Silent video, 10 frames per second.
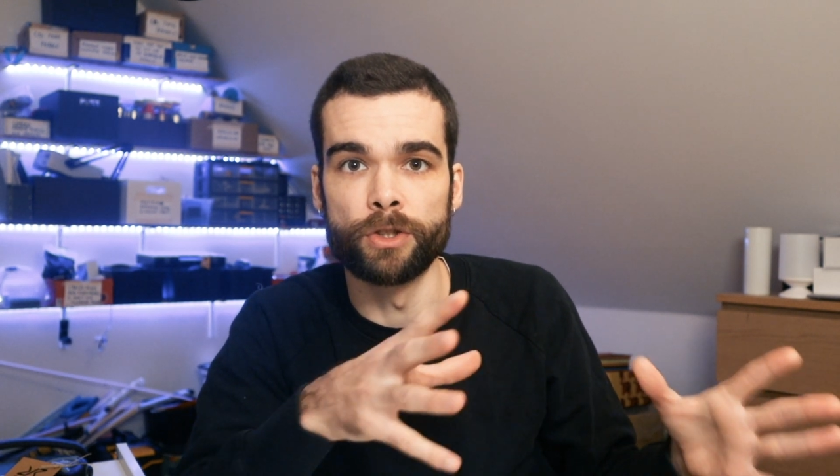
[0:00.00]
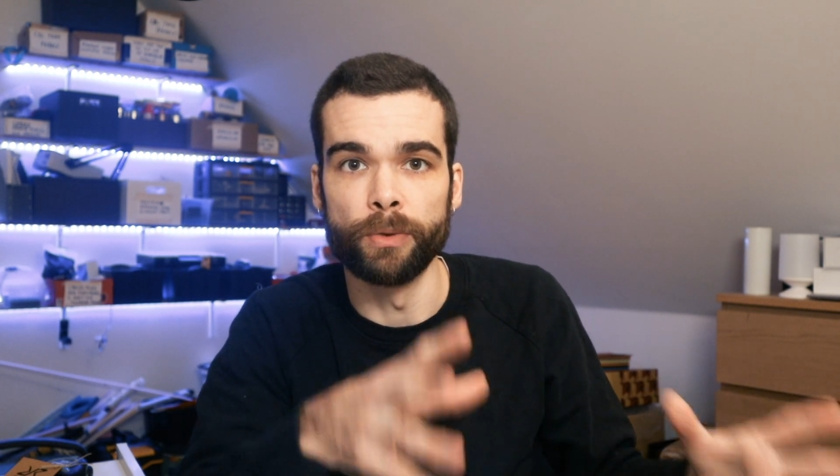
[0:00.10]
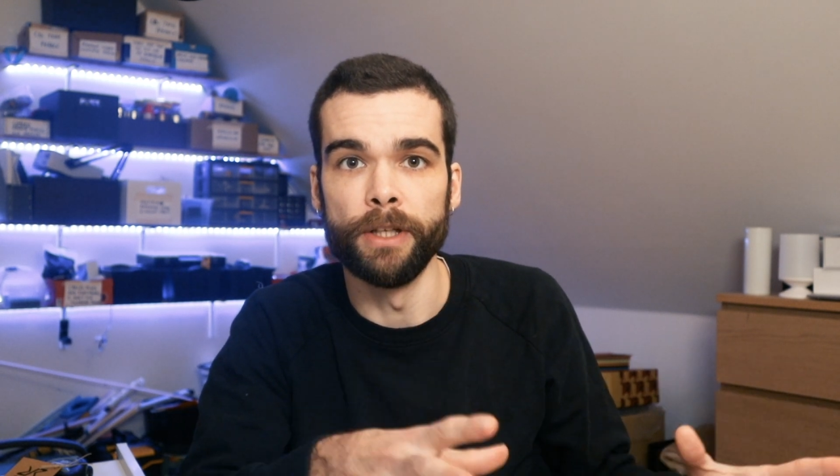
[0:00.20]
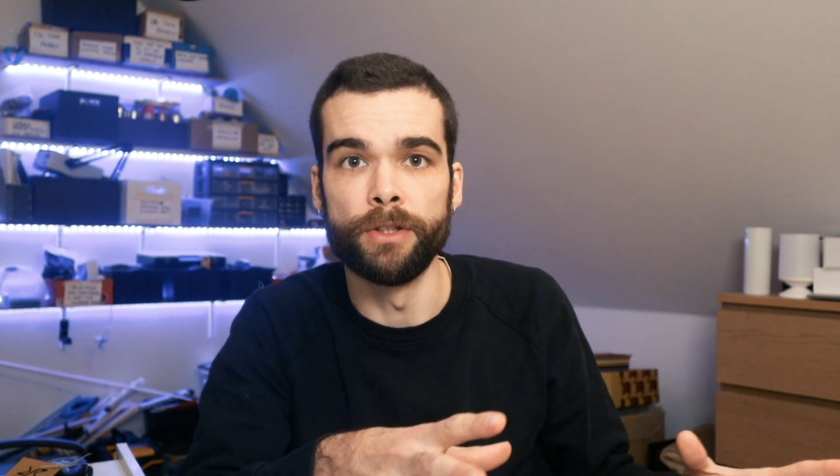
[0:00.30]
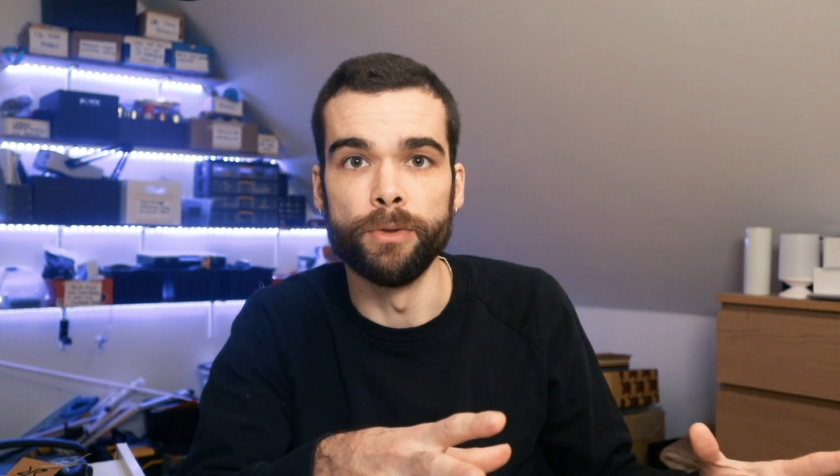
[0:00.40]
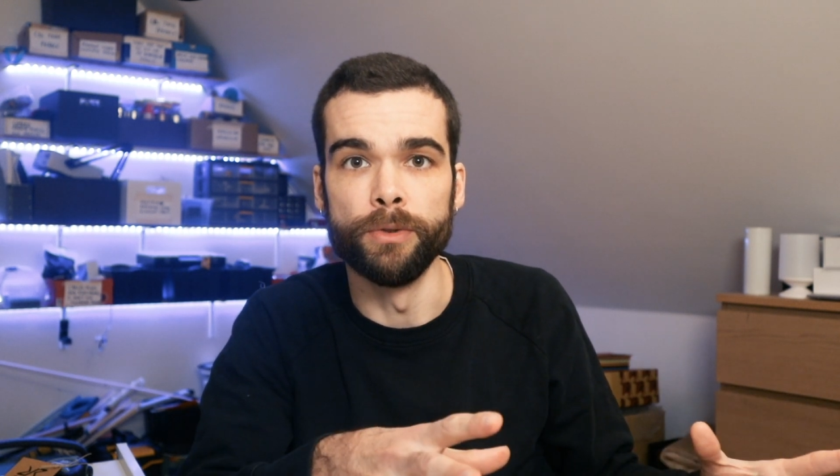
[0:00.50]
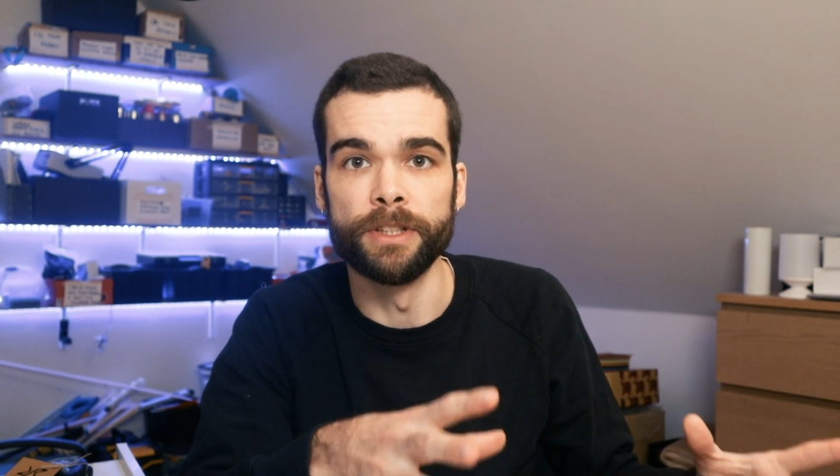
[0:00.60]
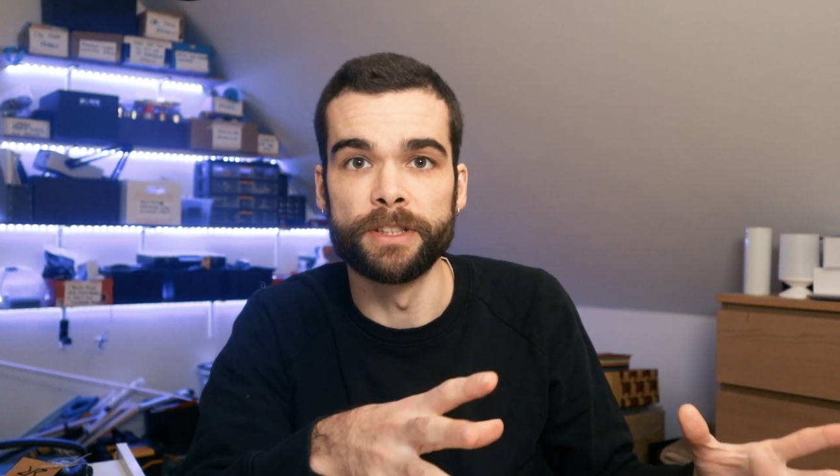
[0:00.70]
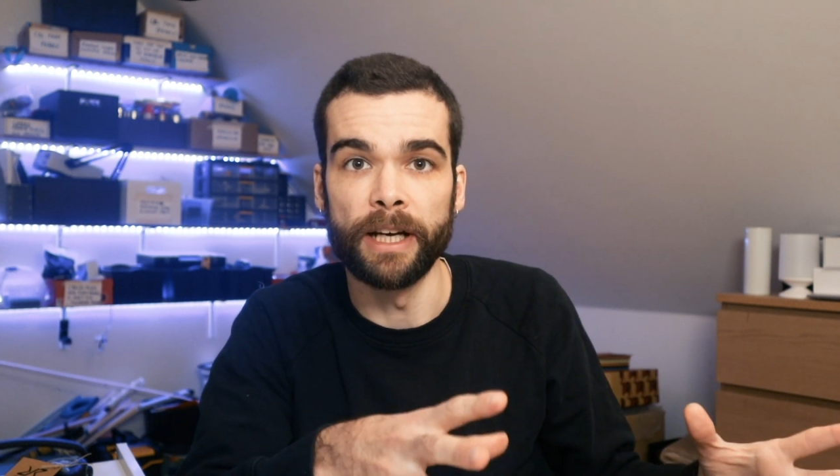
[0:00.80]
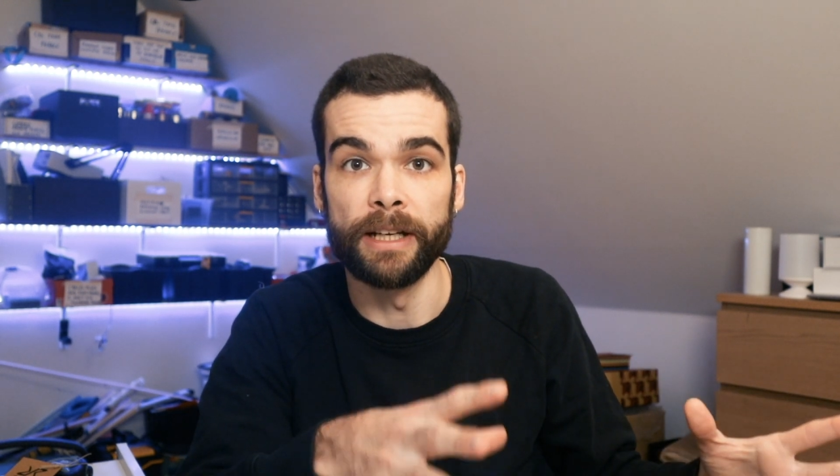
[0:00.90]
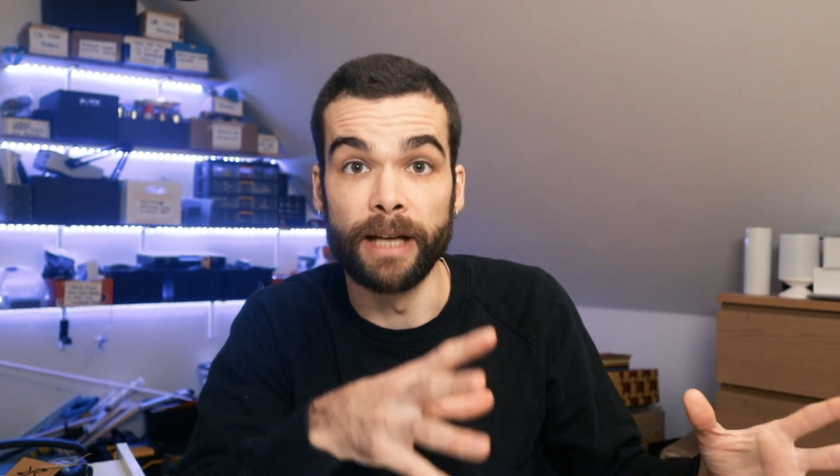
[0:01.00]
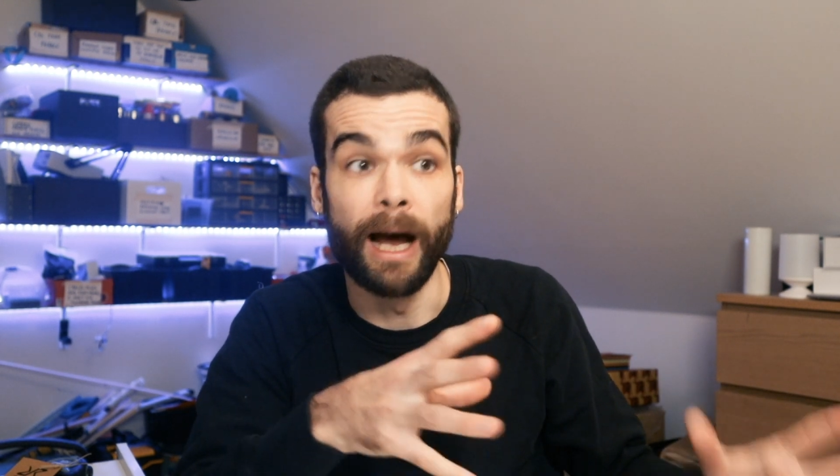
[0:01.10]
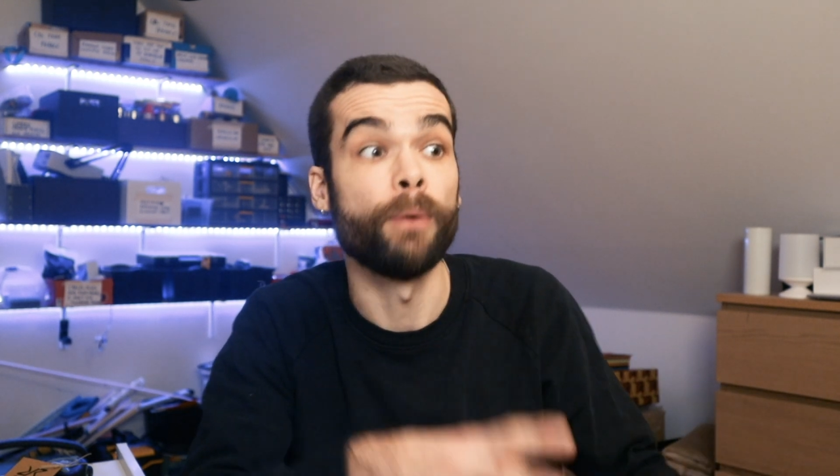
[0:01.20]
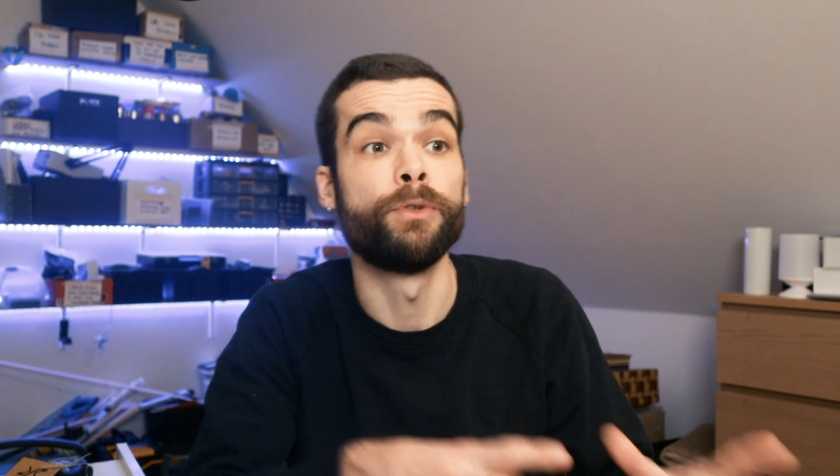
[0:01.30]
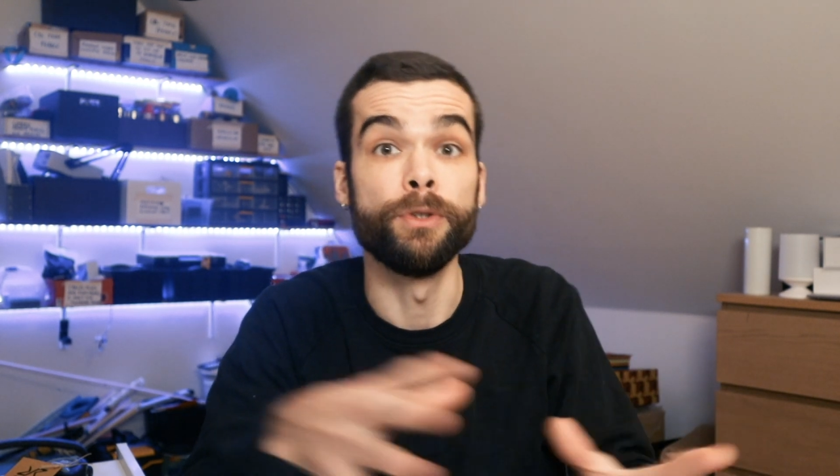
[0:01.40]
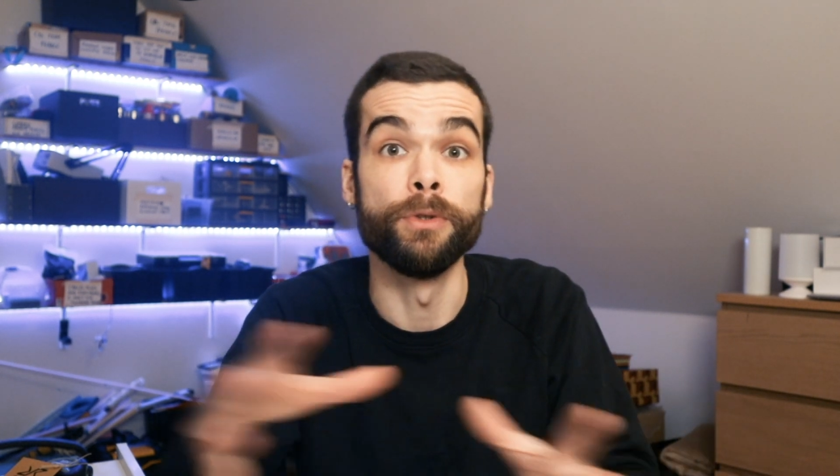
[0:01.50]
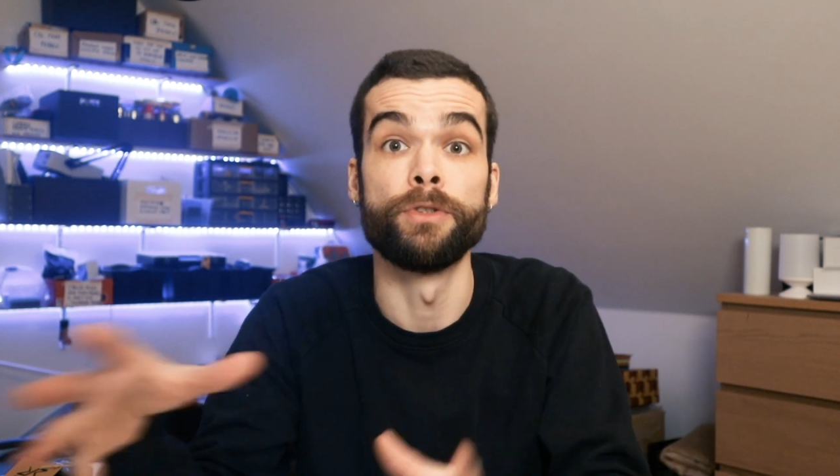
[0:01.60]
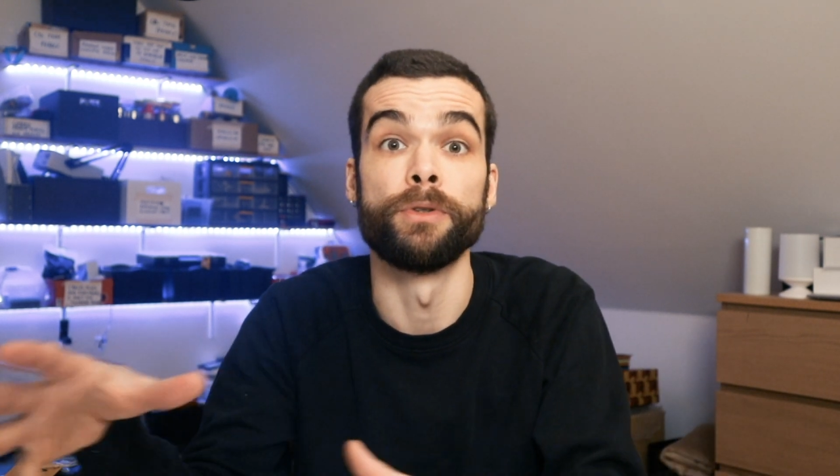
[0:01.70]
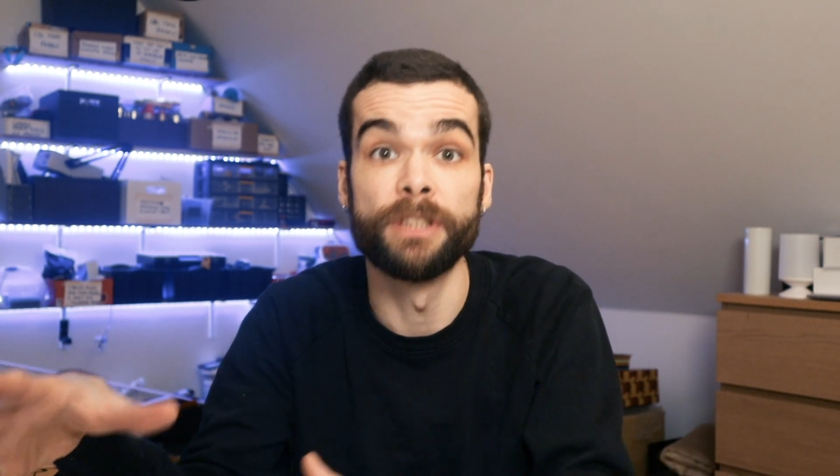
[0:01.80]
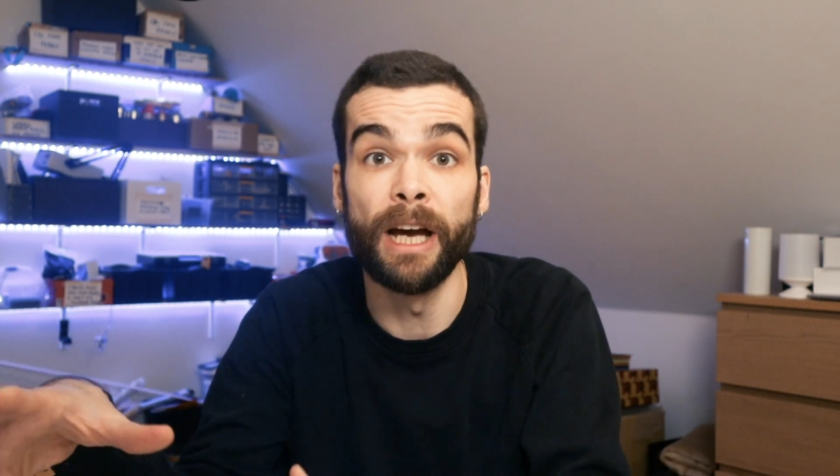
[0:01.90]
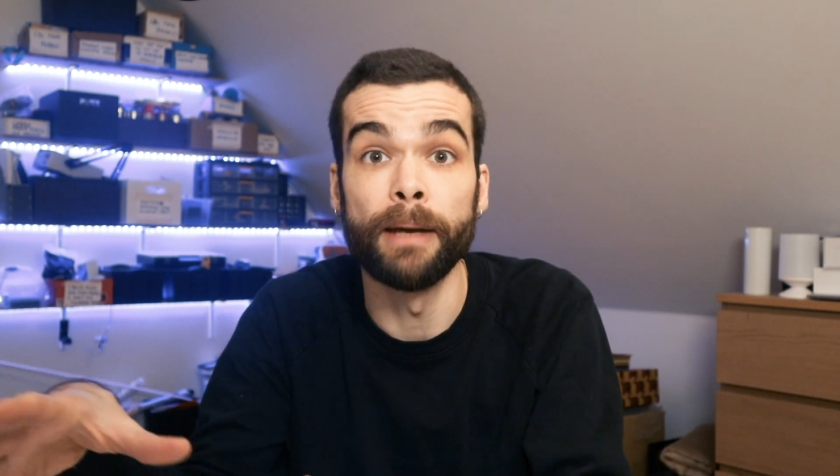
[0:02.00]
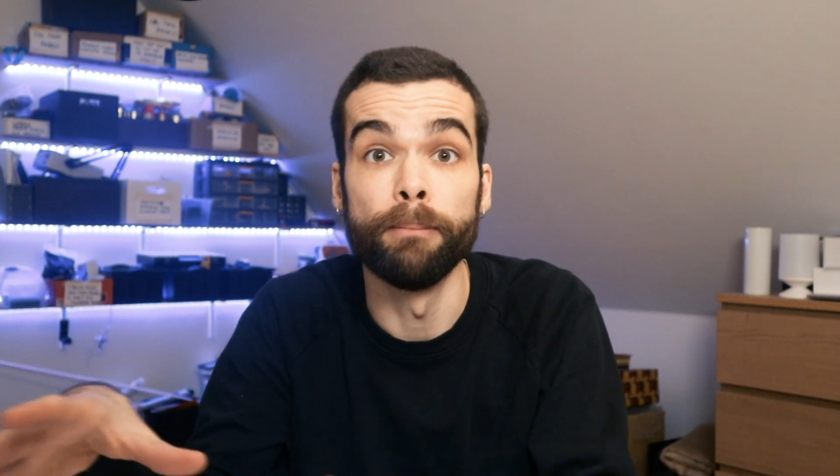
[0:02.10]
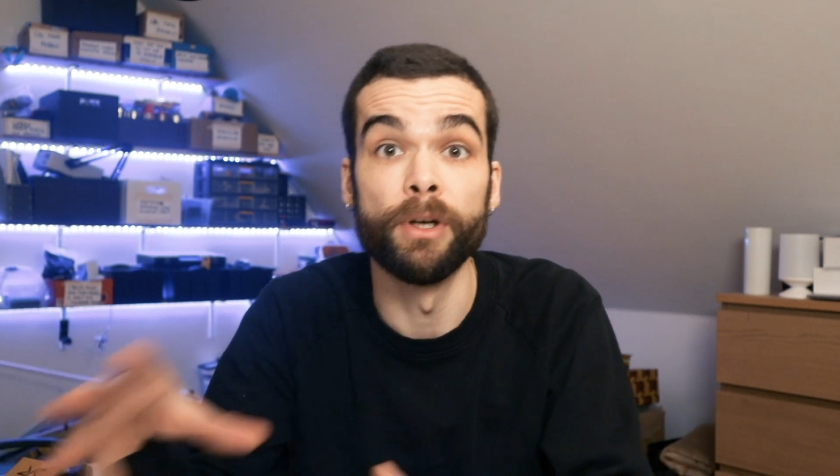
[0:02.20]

great to decide how to use your time,